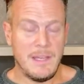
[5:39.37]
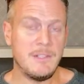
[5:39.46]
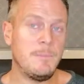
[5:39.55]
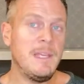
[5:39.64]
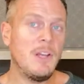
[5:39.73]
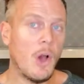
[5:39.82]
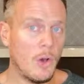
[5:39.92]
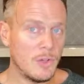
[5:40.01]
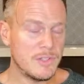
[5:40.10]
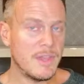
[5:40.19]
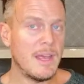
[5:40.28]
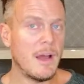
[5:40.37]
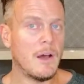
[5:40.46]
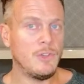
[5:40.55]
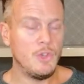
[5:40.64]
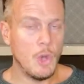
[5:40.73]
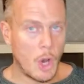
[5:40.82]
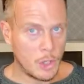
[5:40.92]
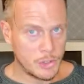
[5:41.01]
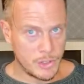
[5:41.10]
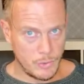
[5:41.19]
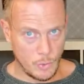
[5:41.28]
It's because they are
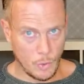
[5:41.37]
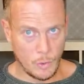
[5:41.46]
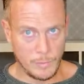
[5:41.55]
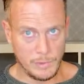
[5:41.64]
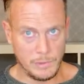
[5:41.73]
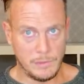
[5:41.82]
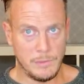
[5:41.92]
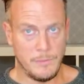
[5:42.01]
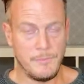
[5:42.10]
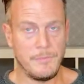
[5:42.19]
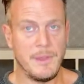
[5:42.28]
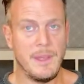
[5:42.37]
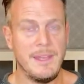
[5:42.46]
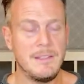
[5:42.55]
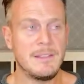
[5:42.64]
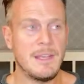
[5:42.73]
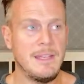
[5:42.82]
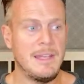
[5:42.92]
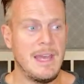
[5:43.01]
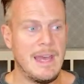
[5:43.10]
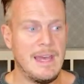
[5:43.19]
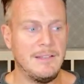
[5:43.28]
not normal, inside their
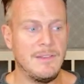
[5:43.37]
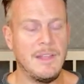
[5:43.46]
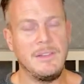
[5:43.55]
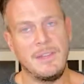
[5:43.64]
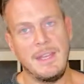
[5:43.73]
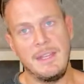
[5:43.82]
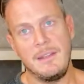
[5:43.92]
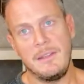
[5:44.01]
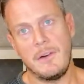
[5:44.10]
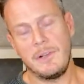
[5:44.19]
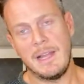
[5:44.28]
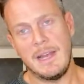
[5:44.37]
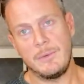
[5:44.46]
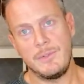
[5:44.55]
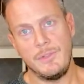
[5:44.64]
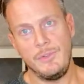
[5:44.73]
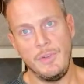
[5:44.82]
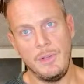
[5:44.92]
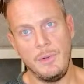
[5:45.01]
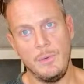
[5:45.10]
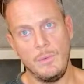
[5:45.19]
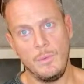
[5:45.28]
heads, they think they're allowed to
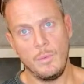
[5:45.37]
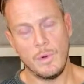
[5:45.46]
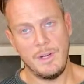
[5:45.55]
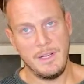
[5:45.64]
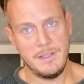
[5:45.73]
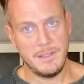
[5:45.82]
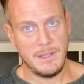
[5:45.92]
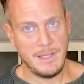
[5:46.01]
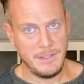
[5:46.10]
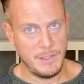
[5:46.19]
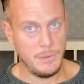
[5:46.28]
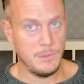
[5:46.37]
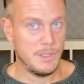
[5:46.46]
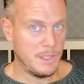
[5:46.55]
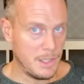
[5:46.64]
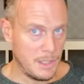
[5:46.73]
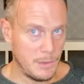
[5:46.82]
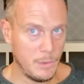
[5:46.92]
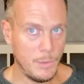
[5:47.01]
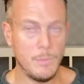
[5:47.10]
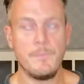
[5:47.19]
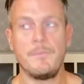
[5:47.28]
do what it is that they do to you,